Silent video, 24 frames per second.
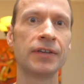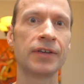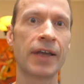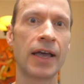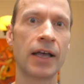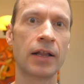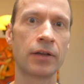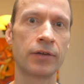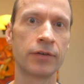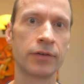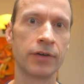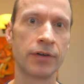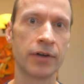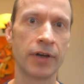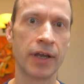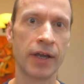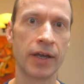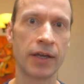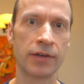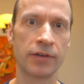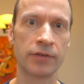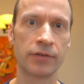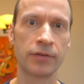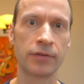calendar
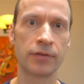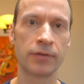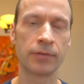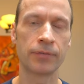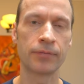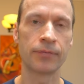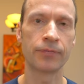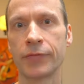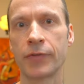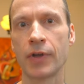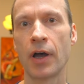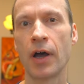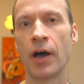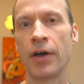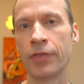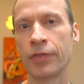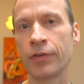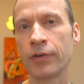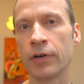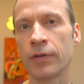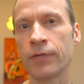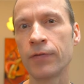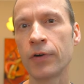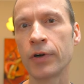days. On
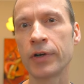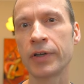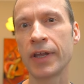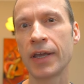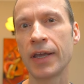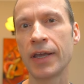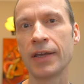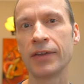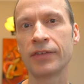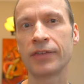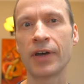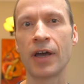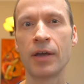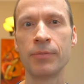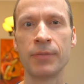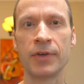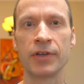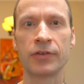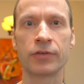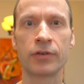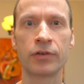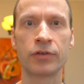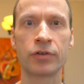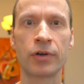34 days, I
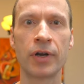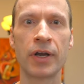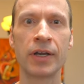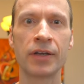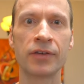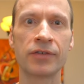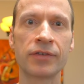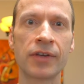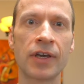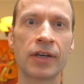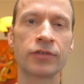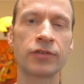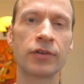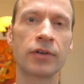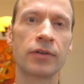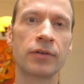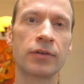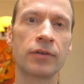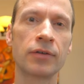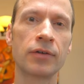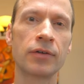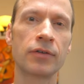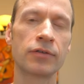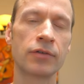missed a training
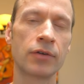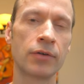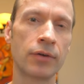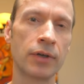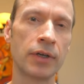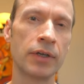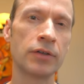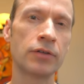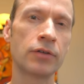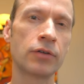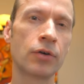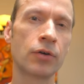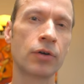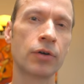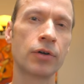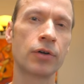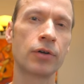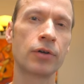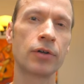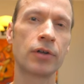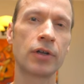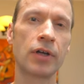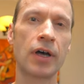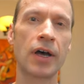session, so in
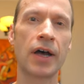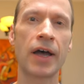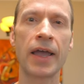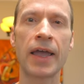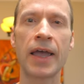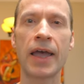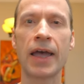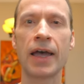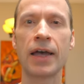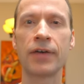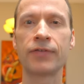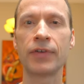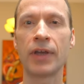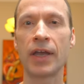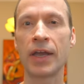total, I have